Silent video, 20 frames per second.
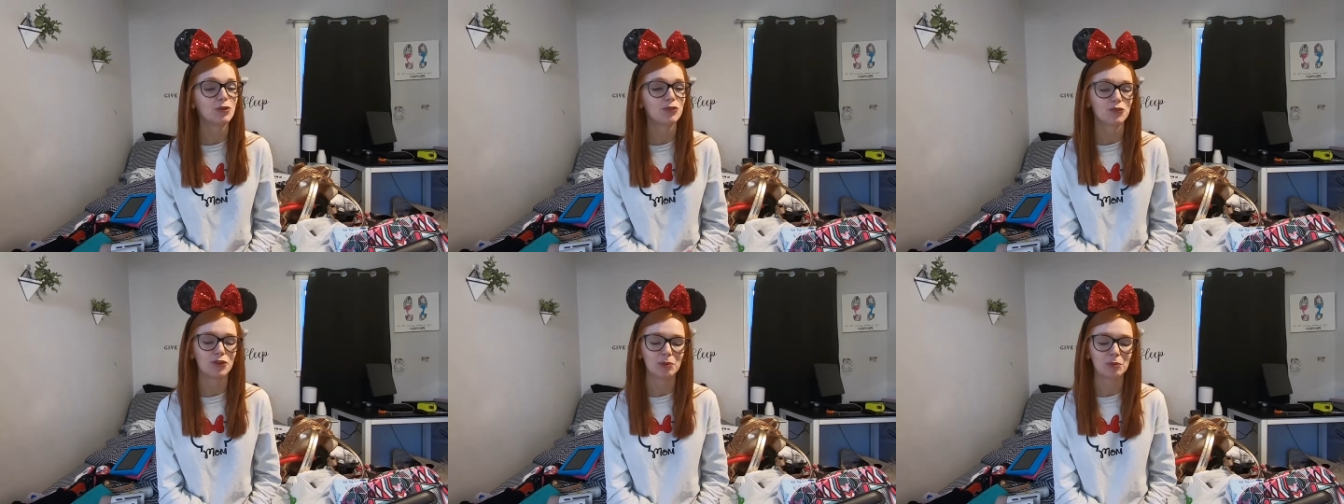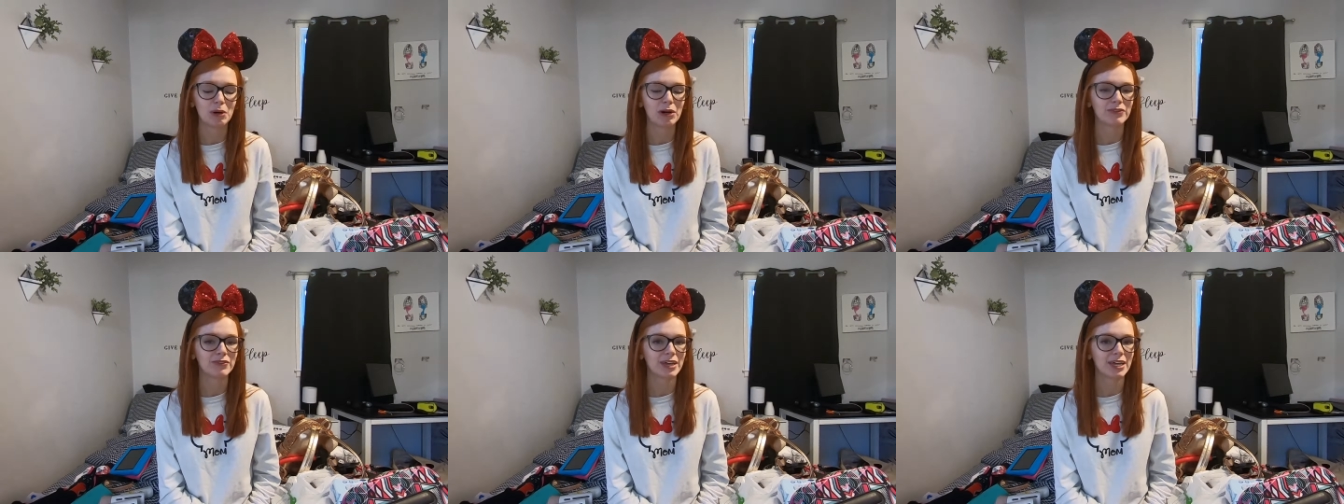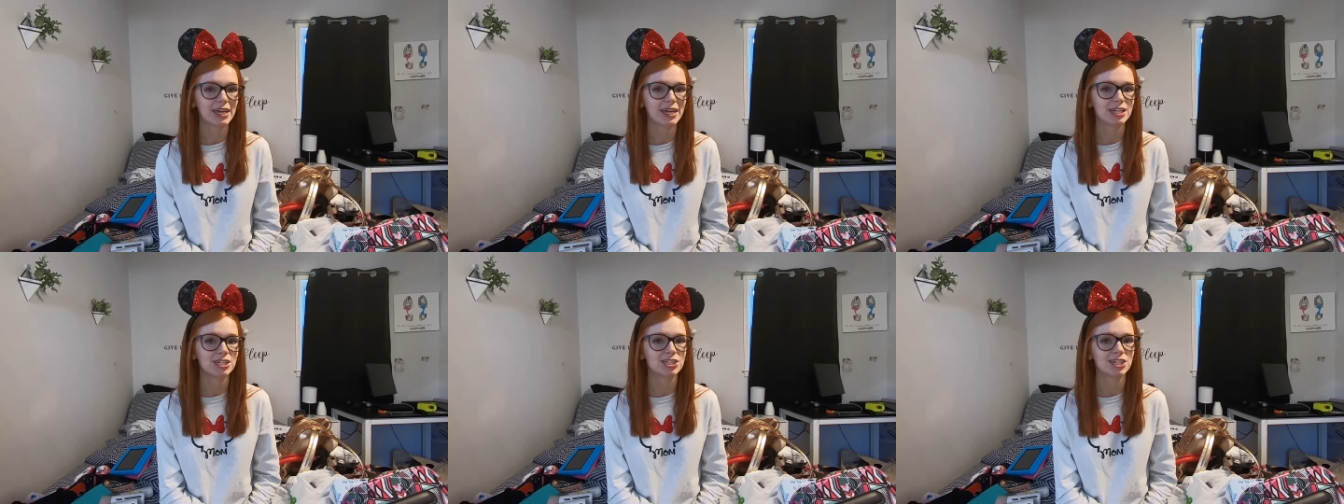from our
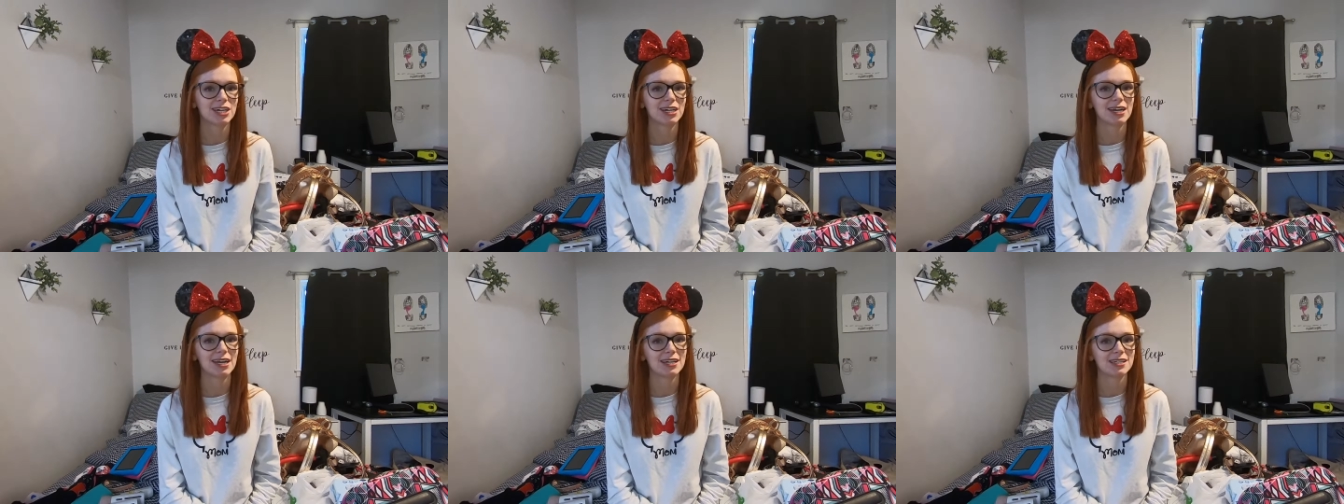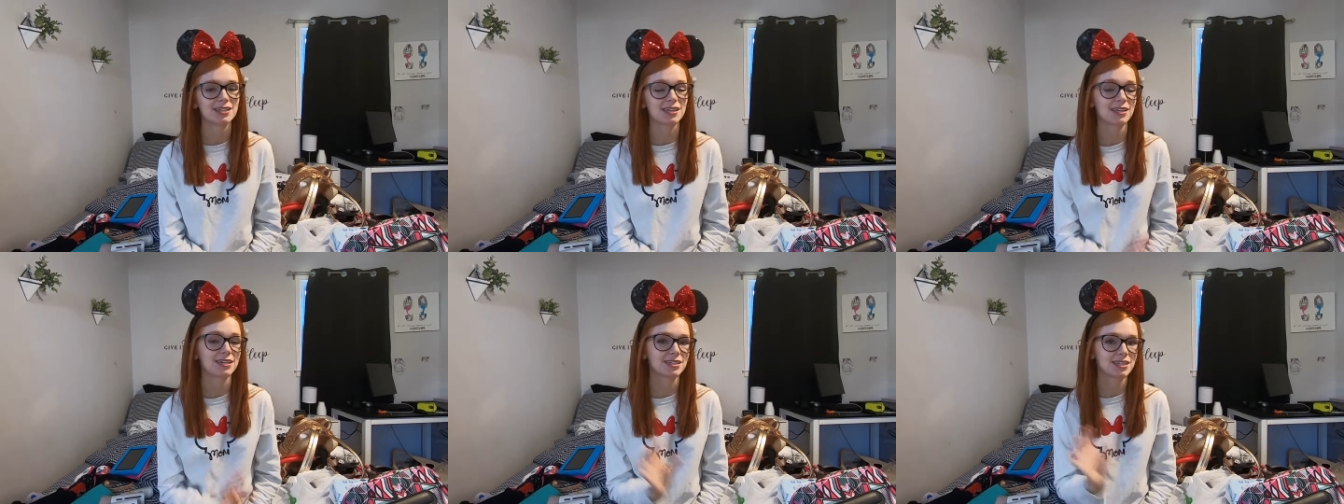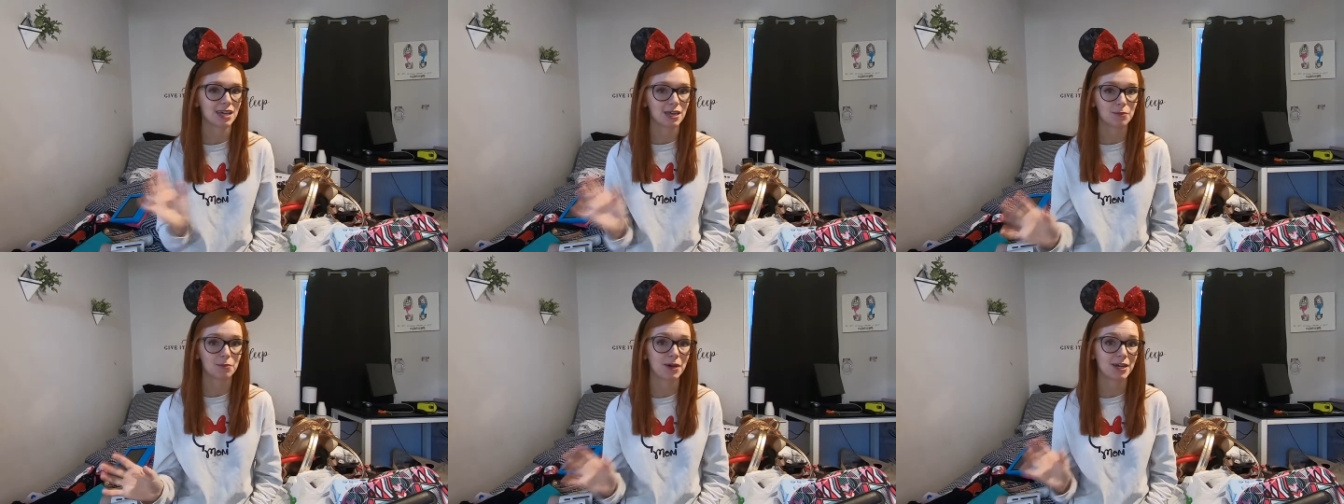vacation and to like
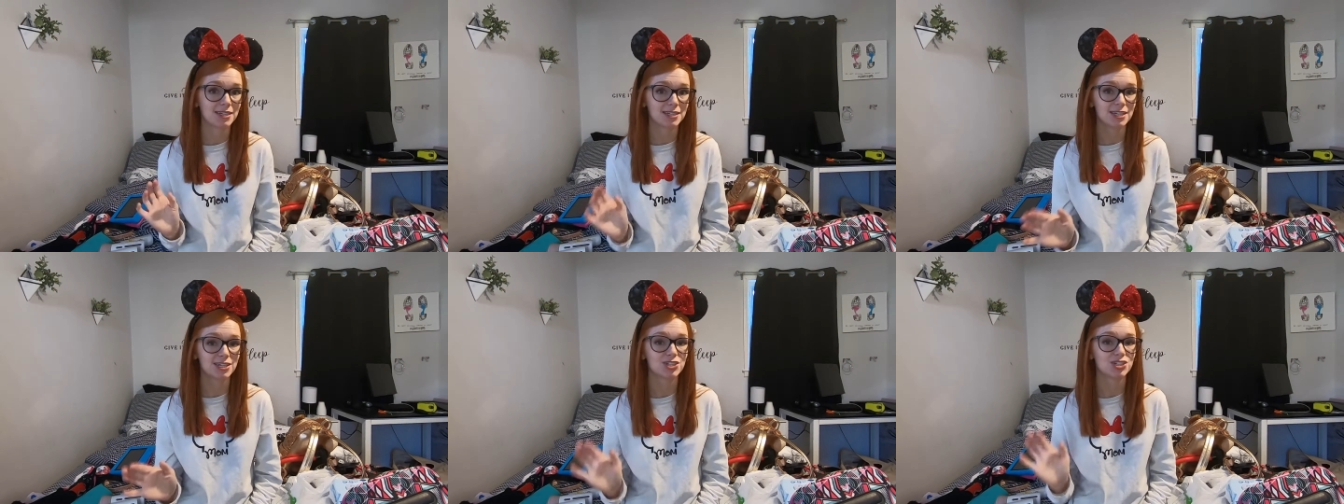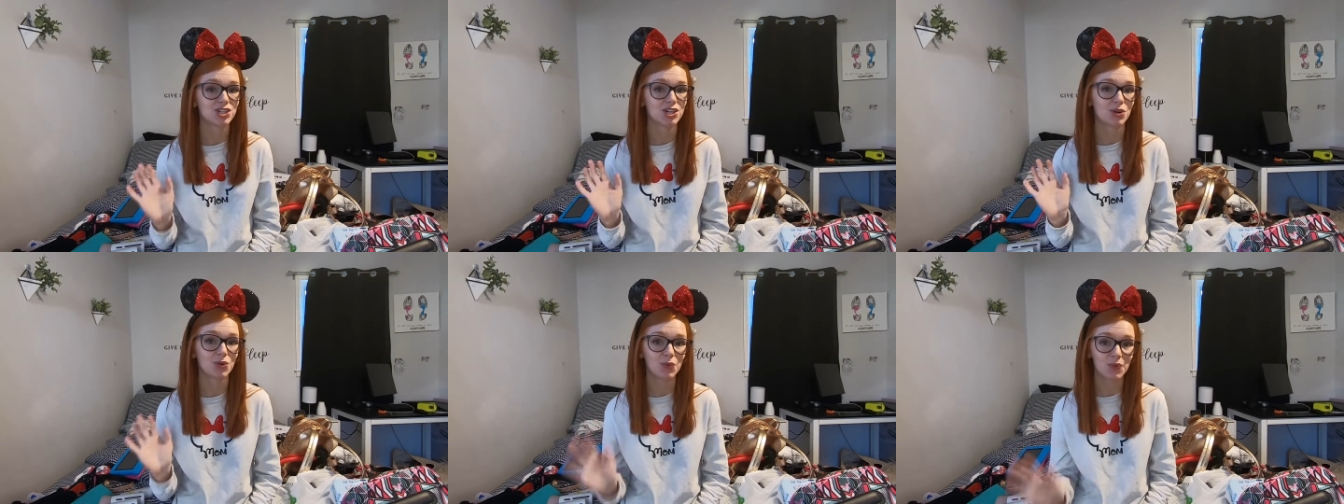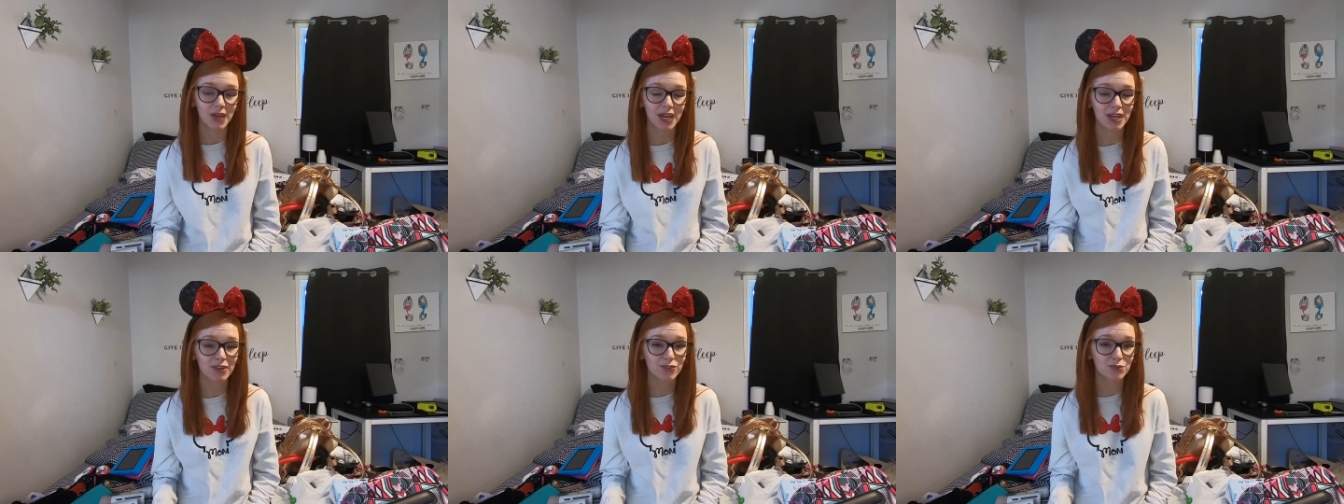take my attention
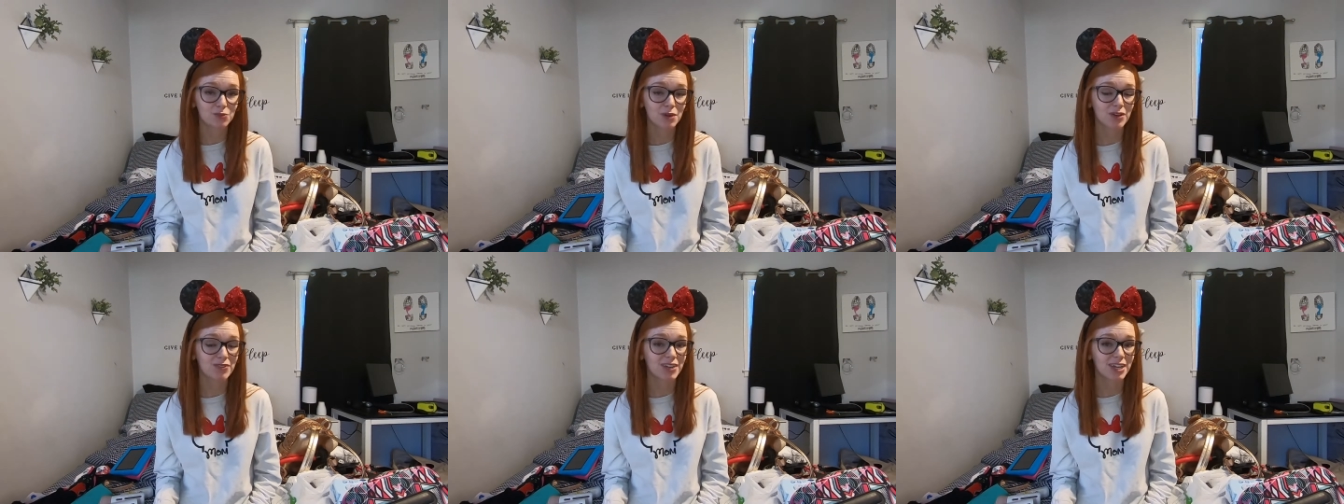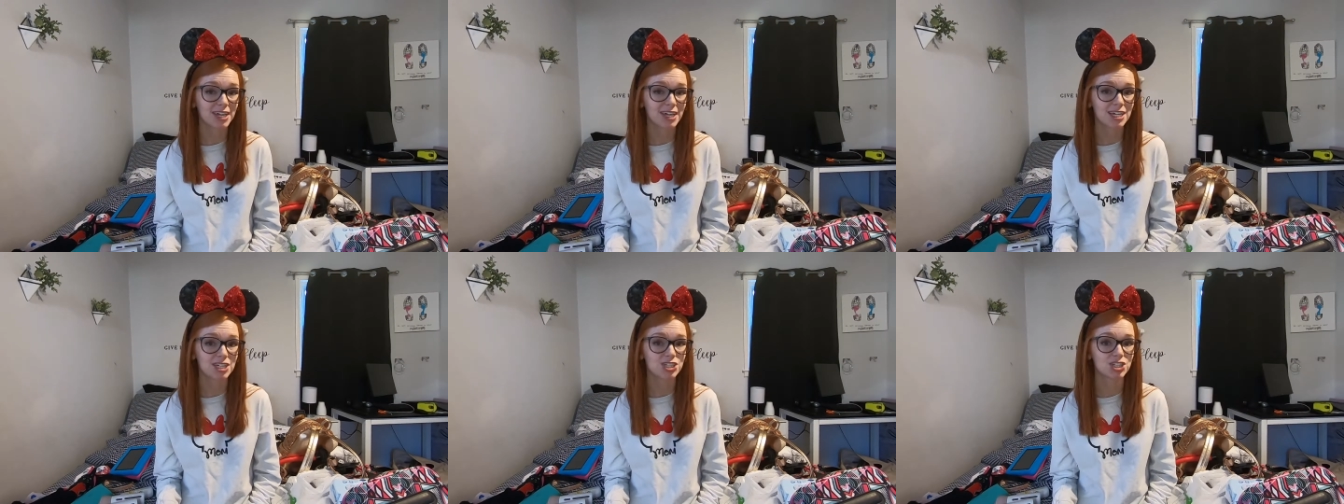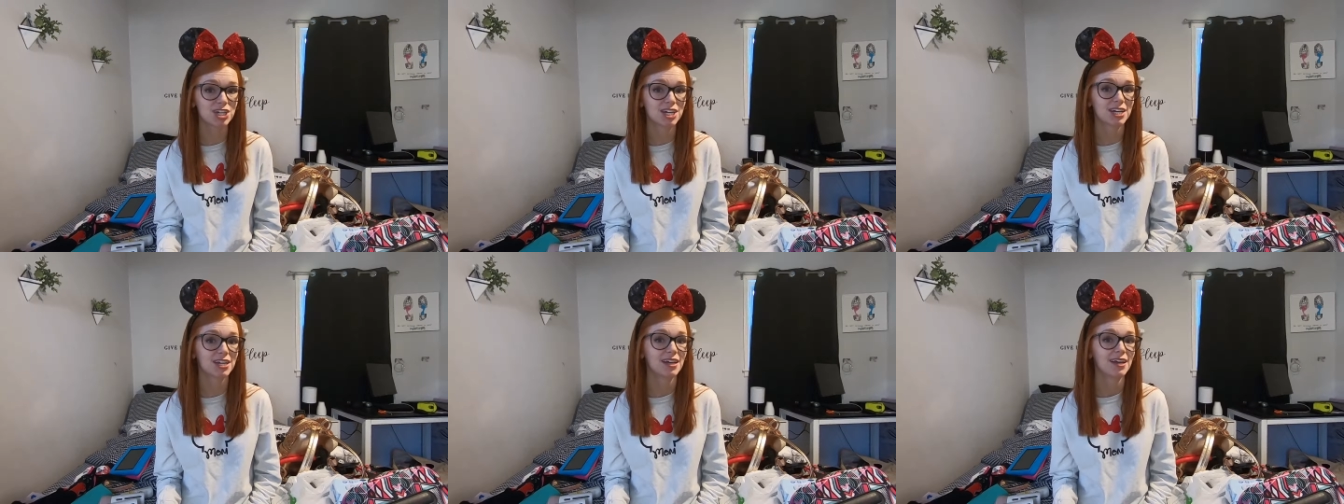away from our
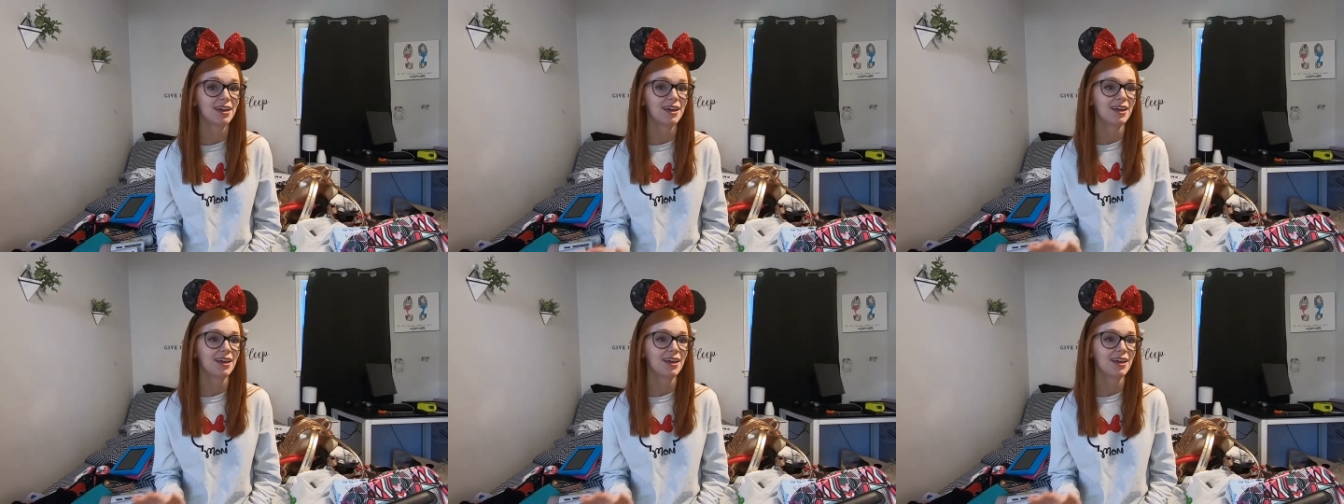vacation.